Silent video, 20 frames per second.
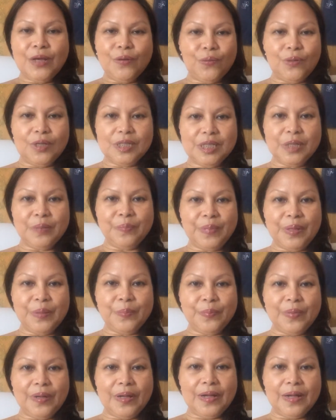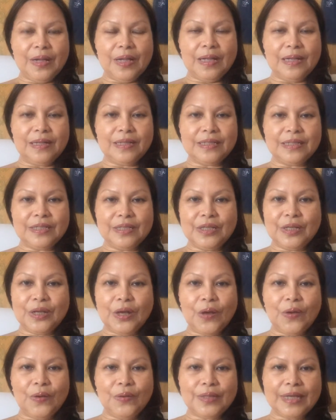watching people, you
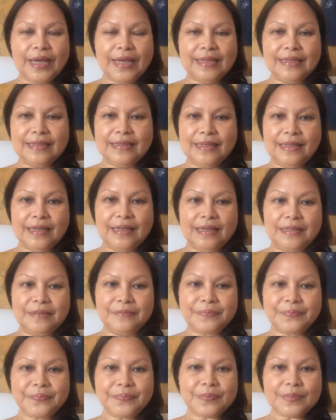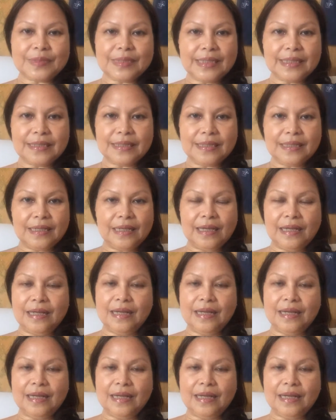know, and just...